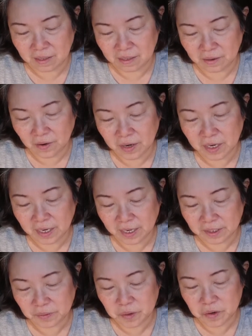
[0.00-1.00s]
kind of an
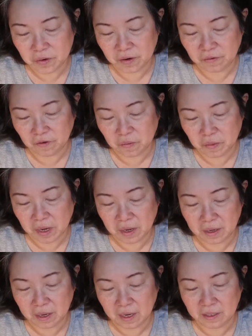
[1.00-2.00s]
experience for me.
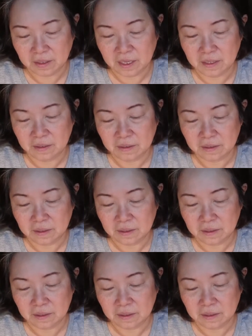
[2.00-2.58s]
I think